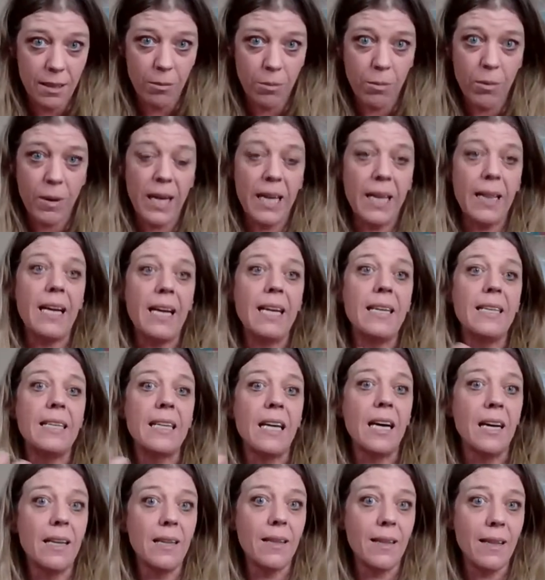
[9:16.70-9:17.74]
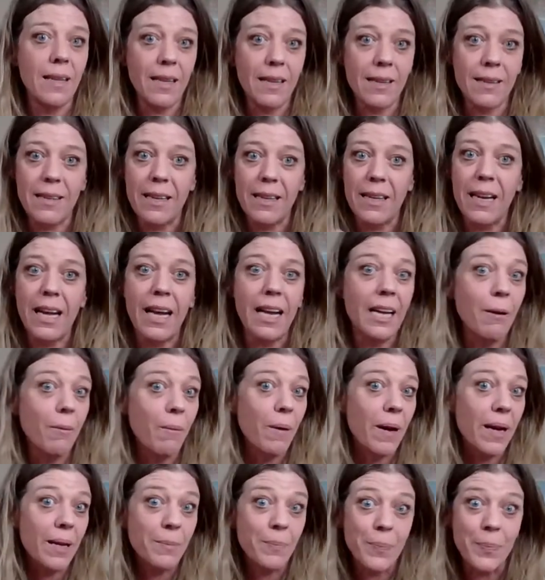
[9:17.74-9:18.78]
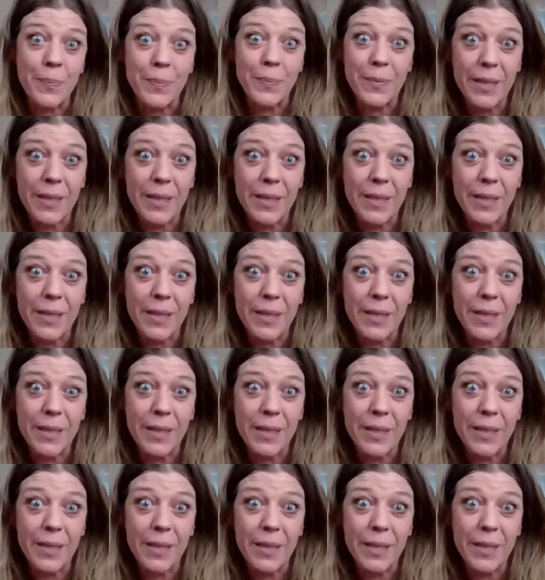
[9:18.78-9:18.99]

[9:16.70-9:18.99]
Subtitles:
the way they sign things in any way.